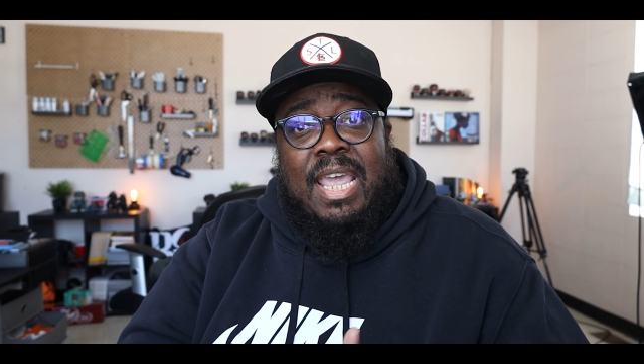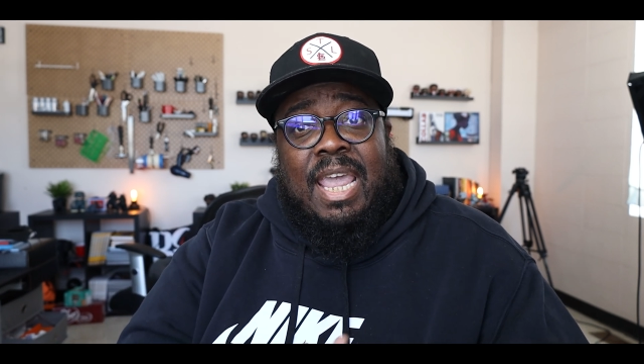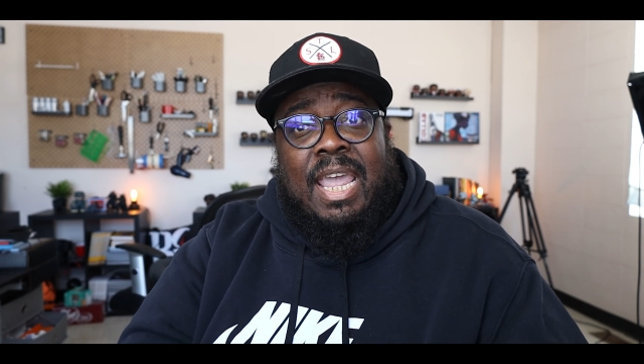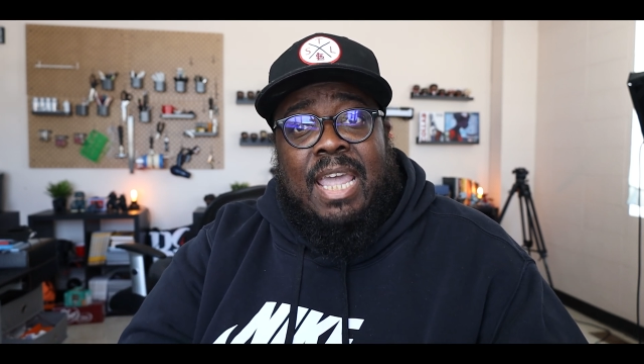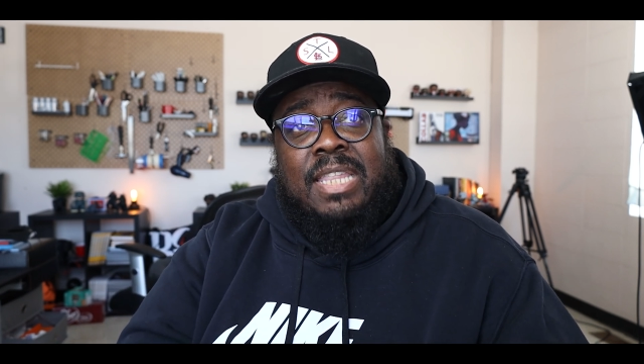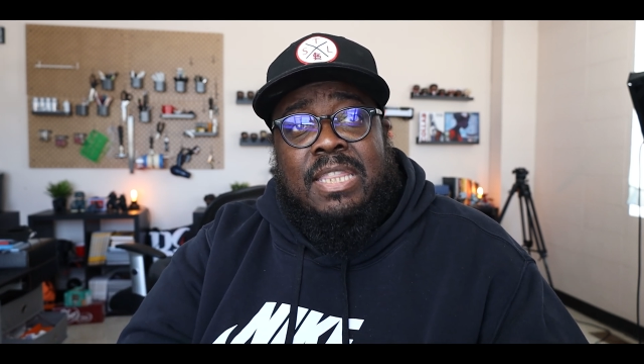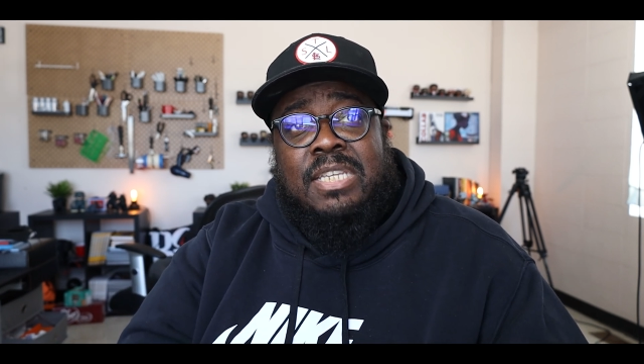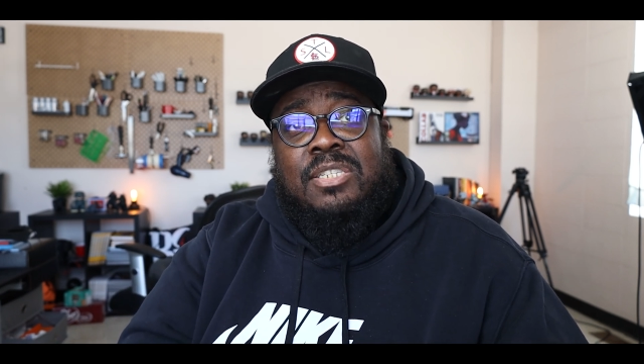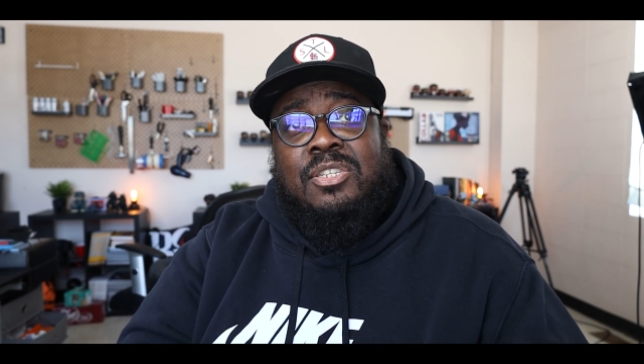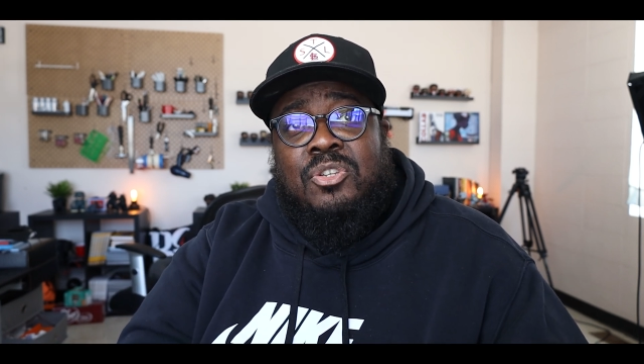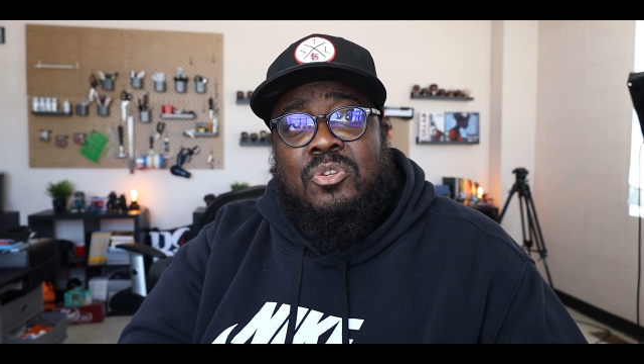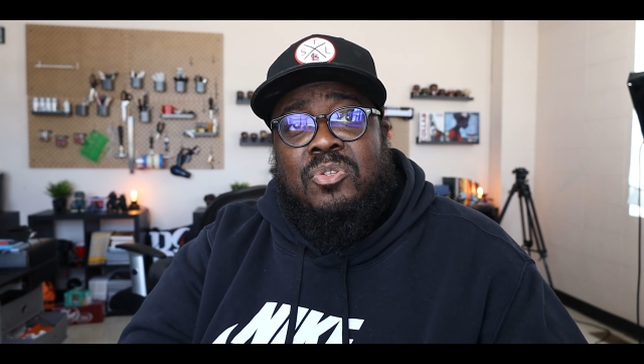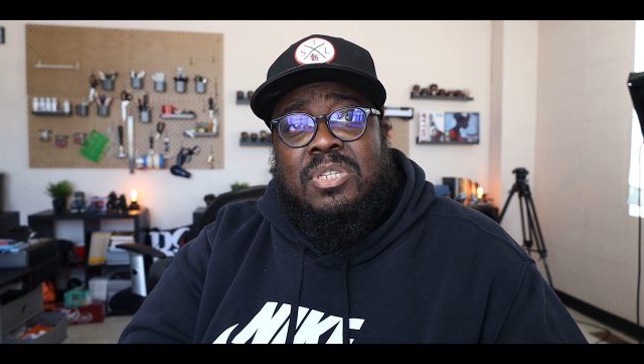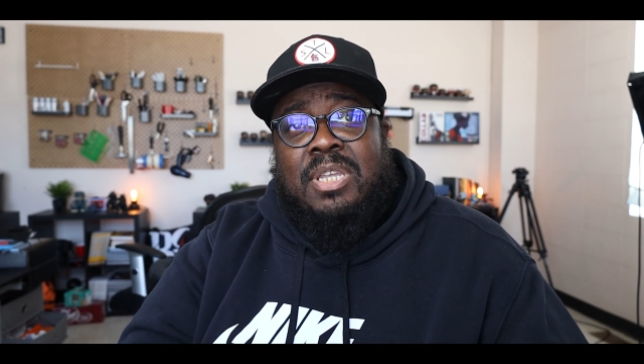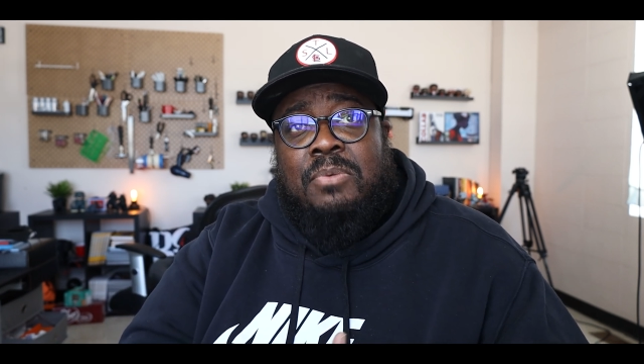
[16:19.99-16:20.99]
And this
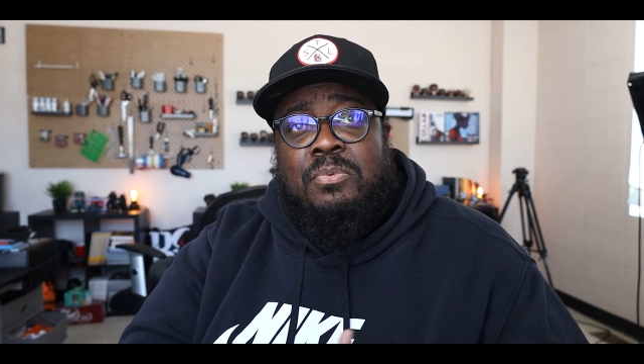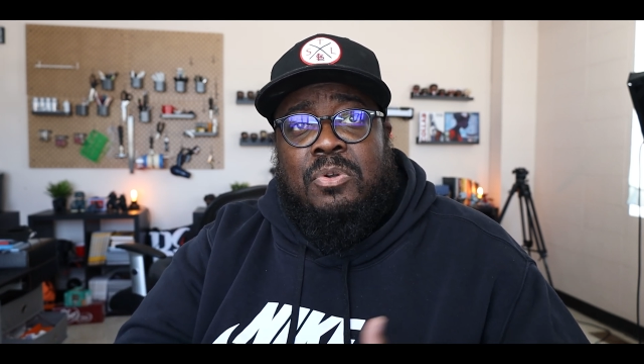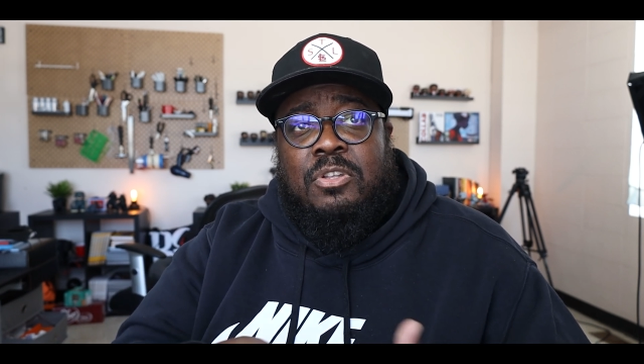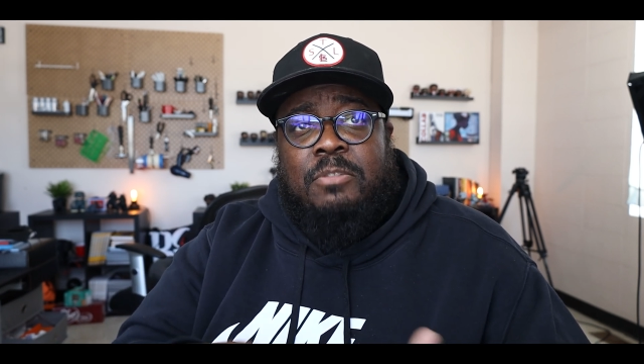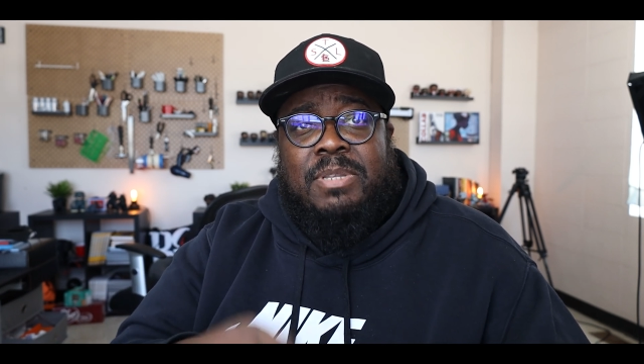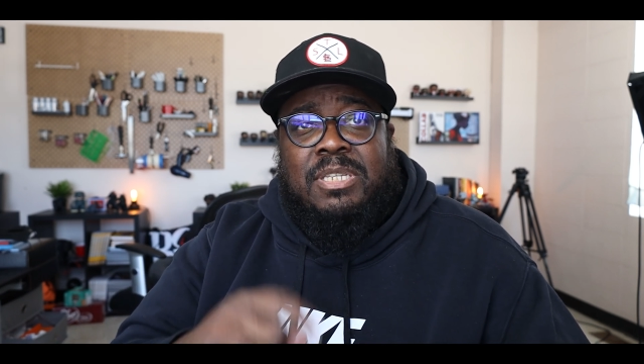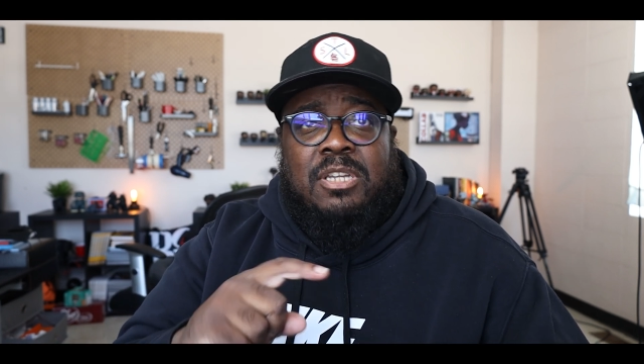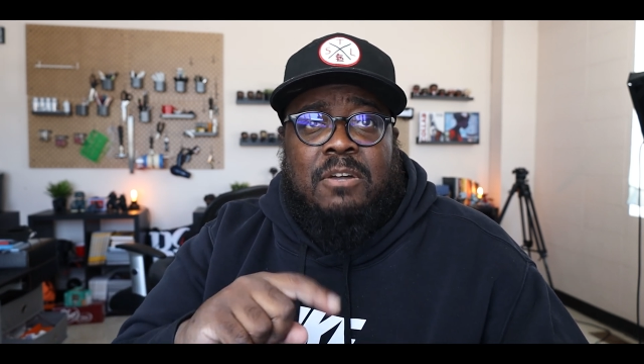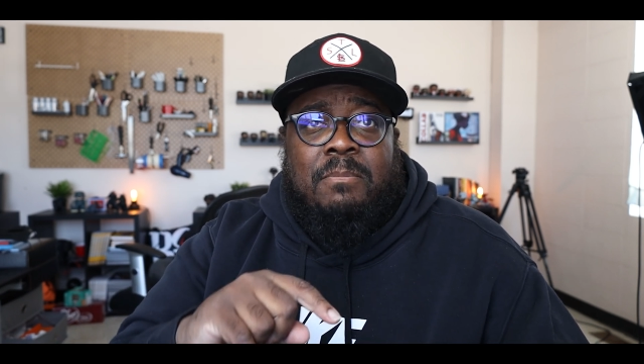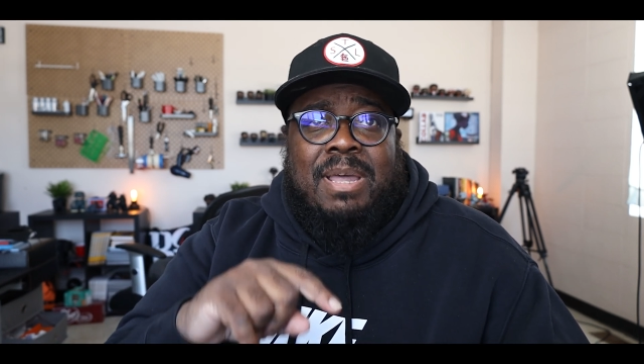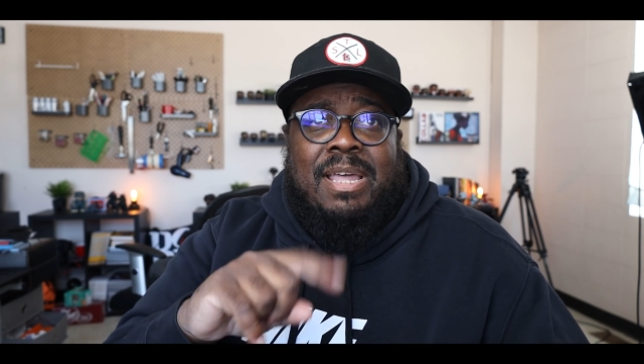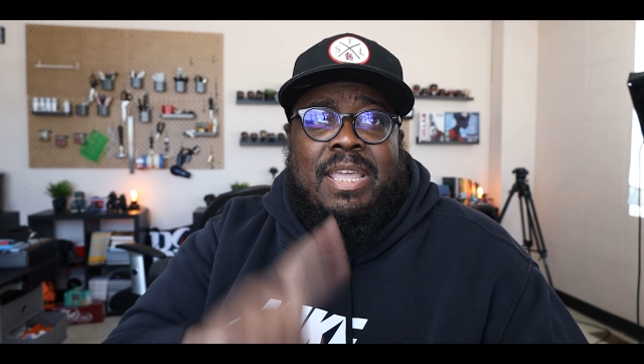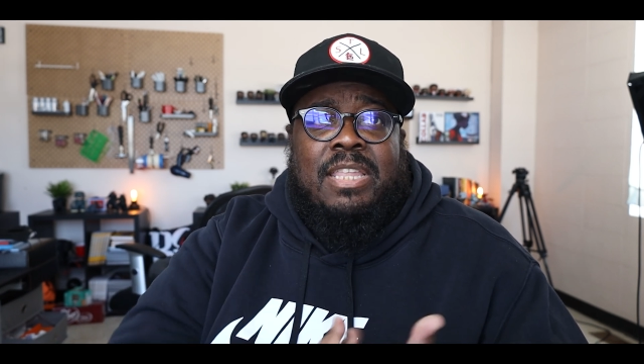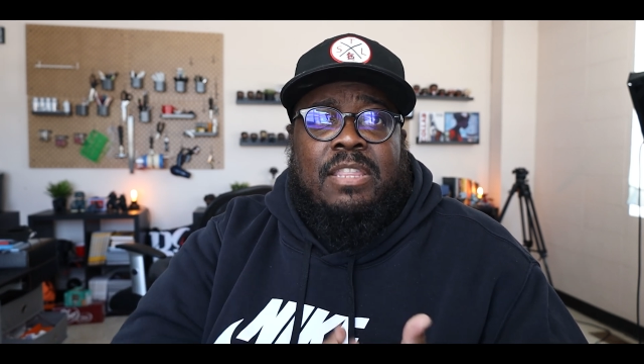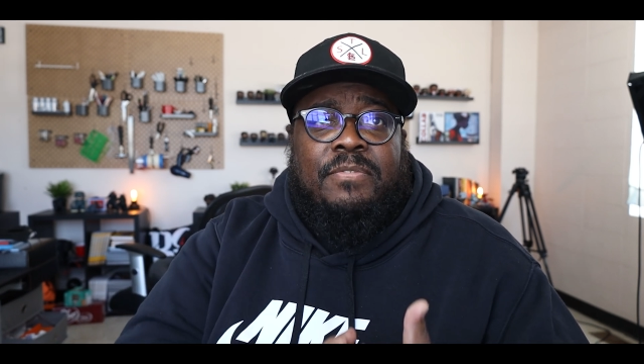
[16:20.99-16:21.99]
Tuesday, we're going to be talking
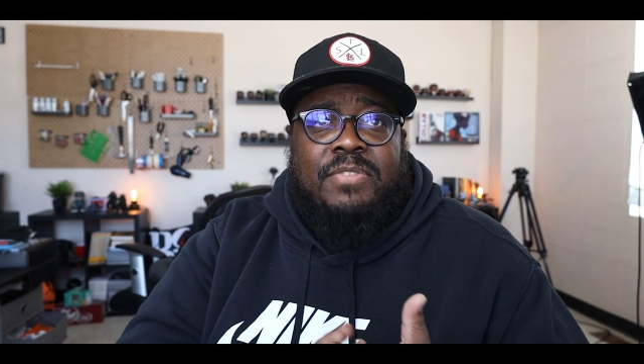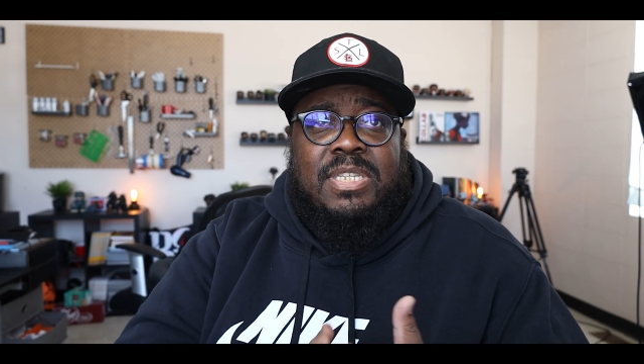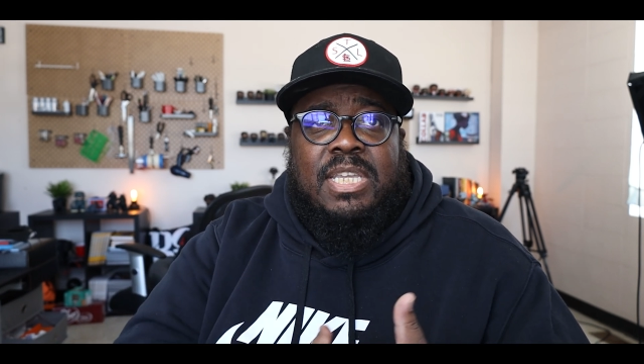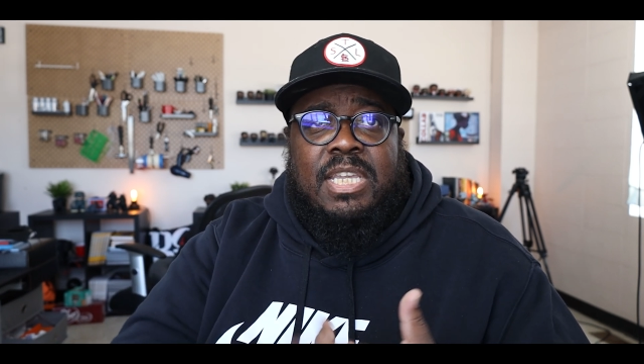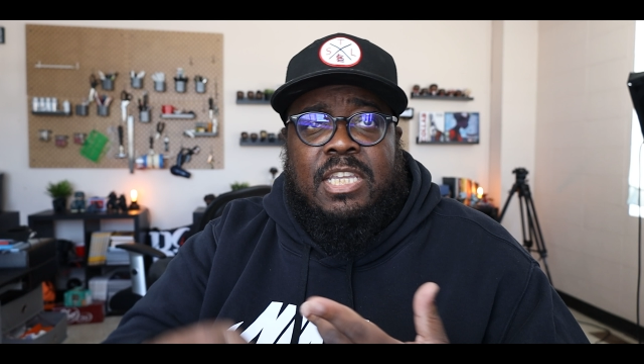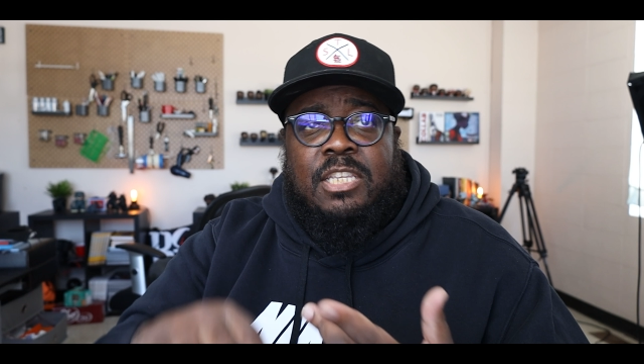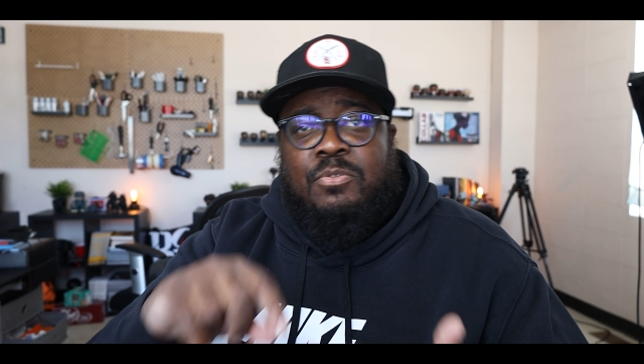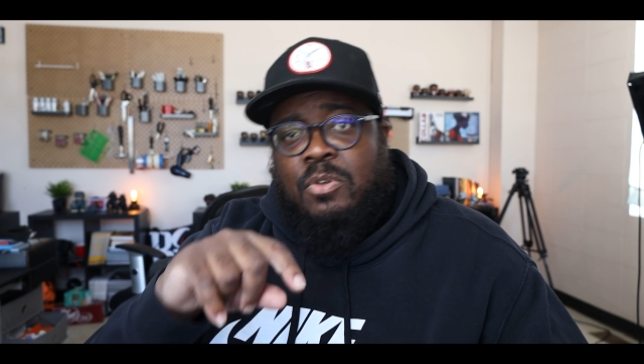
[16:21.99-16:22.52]
about NFTs.